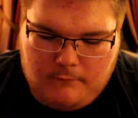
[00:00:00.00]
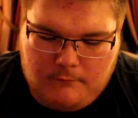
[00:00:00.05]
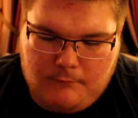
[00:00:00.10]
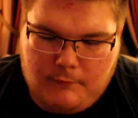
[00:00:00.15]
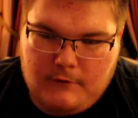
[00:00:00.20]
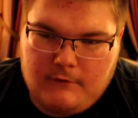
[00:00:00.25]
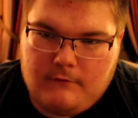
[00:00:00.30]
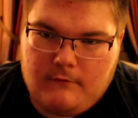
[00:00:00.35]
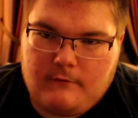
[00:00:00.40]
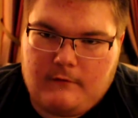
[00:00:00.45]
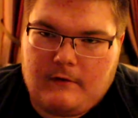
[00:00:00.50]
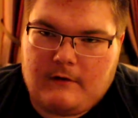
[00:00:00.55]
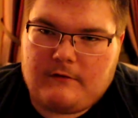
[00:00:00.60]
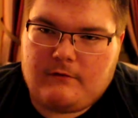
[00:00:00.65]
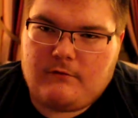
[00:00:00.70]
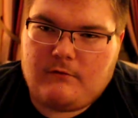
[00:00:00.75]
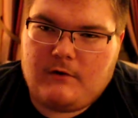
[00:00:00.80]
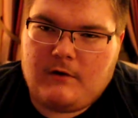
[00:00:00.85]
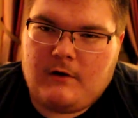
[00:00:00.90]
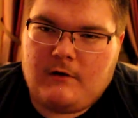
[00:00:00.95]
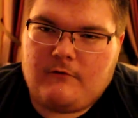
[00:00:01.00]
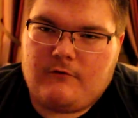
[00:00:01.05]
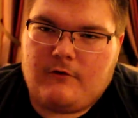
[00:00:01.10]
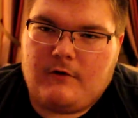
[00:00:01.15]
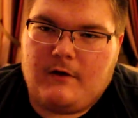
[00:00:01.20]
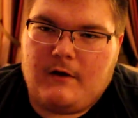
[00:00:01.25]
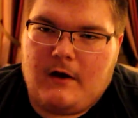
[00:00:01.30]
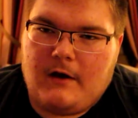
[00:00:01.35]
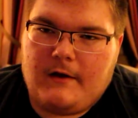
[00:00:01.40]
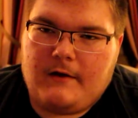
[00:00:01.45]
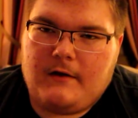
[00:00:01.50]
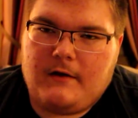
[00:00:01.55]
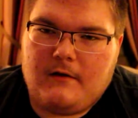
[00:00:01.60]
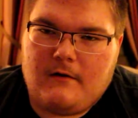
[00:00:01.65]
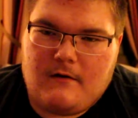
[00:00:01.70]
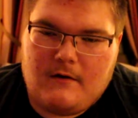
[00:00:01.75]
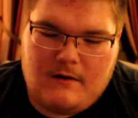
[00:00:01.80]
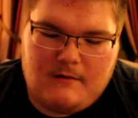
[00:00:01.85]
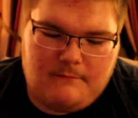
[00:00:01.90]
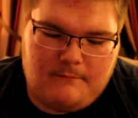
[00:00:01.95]
Pretty sure it's like 390
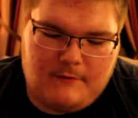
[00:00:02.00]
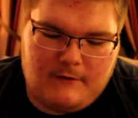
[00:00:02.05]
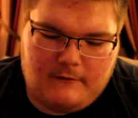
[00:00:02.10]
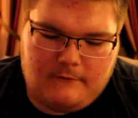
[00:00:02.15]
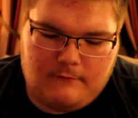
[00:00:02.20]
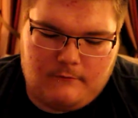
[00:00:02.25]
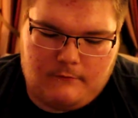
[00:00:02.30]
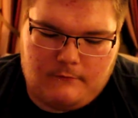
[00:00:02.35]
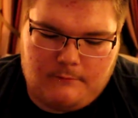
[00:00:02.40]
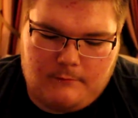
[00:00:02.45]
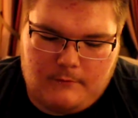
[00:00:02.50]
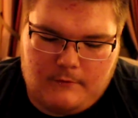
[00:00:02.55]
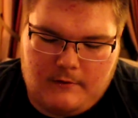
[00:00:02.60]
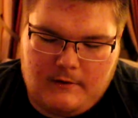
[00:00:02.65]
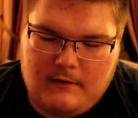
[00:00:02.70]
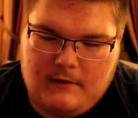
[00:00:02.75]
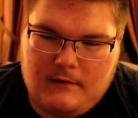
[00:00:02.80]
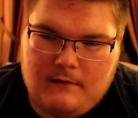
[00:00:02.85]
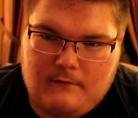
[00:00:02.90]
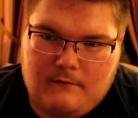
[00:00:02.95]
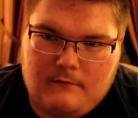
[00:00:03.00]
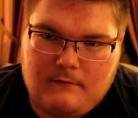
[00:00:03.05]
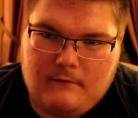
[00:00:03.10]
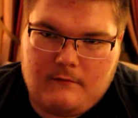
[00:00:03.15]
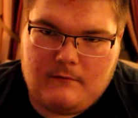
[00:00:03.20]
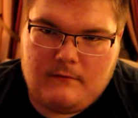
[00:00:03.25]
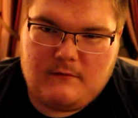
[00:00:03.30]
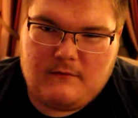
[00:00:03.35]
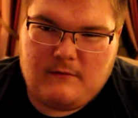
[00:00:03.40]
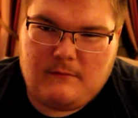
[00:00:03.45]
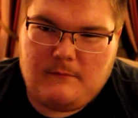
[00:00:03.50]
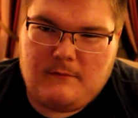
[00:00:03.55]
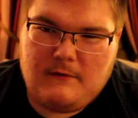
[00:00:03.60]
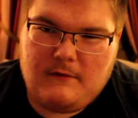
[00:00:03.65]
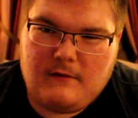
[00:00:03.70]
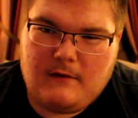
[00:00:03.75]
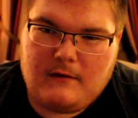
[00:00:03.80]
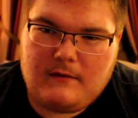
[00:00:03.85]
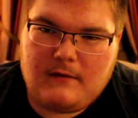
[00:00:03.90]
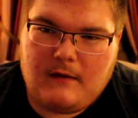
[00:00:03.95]
odd pixels per inch, something
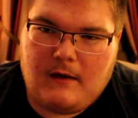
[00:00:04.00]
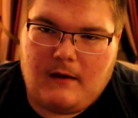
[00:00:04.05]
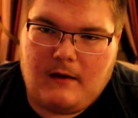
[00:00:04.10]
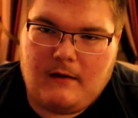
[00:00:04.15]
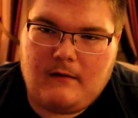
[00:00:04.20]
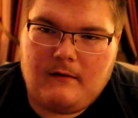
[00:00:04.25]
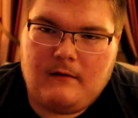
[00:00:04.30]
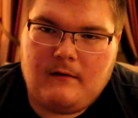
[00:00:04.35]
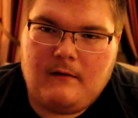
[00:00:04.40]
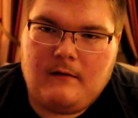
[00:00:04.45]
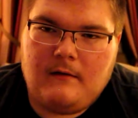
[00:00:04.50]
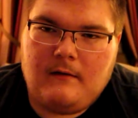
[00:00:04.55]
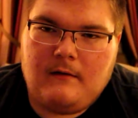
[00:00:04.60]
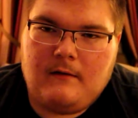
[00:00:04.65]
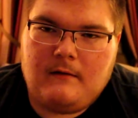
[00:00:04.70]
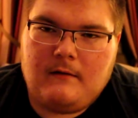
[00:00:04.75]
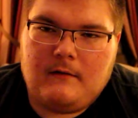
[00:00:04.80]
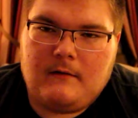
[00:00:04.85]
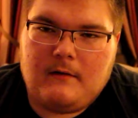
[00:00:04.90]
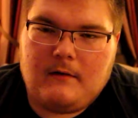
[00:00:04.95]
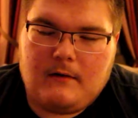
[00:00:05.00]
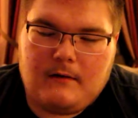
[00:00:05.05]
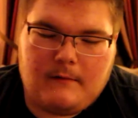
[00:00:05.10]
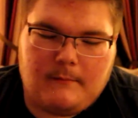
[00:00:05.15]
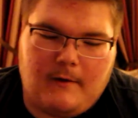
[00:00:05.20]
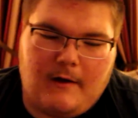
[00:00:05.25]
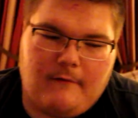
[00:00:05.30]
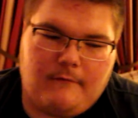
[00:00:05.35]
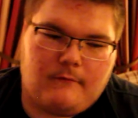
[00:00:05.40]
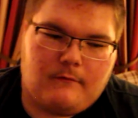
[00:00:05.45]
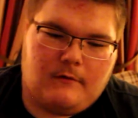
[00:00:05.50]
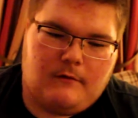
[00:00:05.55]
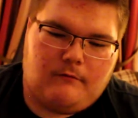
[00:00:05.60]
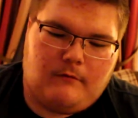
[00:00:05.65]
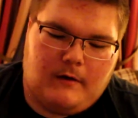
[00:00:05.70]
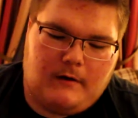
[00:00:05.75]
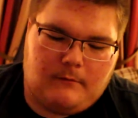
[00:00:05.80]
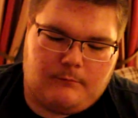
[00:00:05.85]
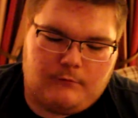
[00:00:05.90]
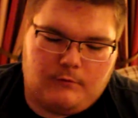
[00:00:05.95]
like that. I haven't really
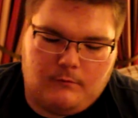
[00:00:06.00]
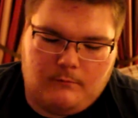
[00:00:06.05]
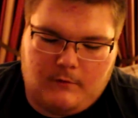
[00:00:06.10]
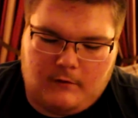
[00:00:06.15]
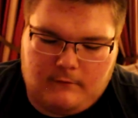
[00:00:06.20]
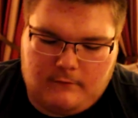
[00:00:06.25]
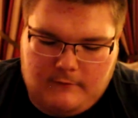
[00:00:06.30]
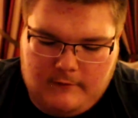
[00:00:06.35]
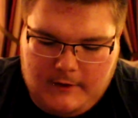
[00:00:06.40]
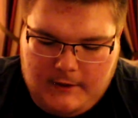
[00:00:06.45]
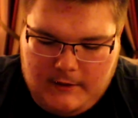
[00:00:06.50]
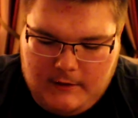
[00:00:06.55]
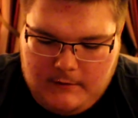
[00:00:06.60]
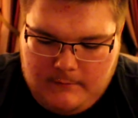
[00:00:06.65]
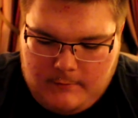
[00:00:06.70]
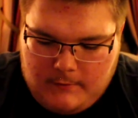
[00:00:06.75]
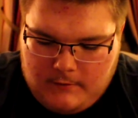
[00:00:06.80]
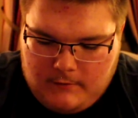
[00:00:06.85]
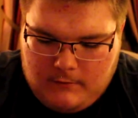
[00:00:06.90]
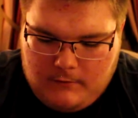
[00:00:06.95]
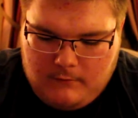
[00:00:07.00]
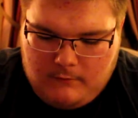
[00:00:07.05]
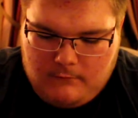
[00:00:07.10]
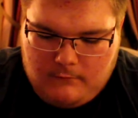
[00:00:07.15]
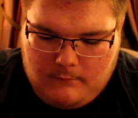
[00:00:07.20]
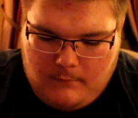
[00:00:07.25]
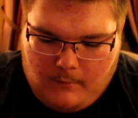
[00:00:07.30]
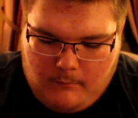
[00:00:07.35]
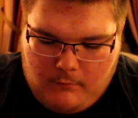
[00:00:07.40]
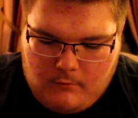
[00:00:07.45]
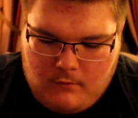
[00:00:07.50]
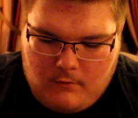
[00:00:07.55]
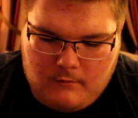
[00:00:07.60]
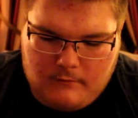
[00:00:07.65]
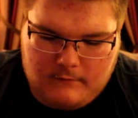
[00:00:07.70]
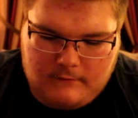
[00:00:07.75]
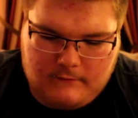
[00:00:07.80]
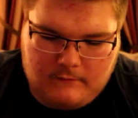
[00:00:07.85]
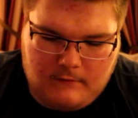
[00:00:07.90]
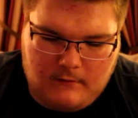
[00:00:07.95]
read up too much lately, but I used to remember all
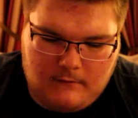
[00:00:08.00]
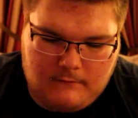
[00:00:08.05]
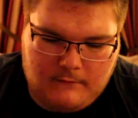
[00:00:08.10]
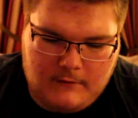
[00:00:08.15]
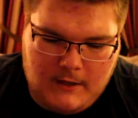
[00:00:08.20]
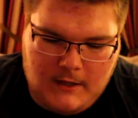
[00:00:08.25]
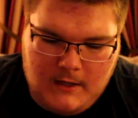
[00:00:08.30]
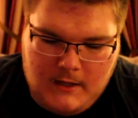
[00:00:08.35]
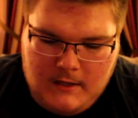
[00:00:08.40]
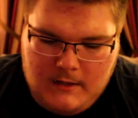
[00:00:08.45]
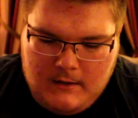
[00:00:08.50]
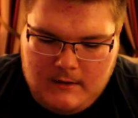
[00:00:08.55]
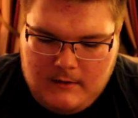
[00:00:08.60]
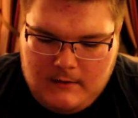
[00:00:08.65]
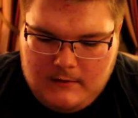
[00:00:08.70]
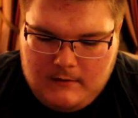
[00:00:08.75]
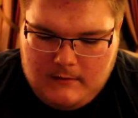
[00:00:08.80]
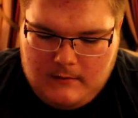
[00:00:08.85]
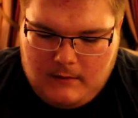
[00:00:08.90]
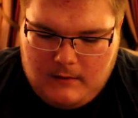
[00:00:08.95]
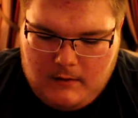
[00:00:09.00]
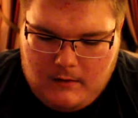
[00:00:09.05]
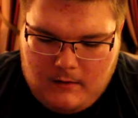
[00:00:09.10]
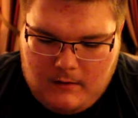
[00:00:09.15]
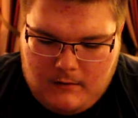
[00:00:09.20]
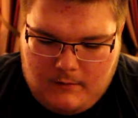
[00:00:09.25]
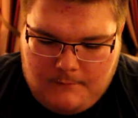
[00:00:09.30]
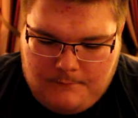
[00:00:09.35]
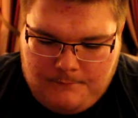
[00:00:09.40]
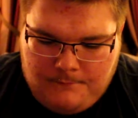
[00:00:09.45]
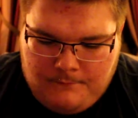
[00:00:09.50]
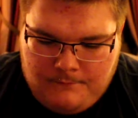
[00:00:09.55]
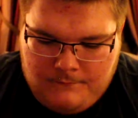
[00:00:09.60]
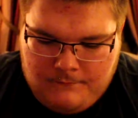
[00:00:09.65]
this stuff. This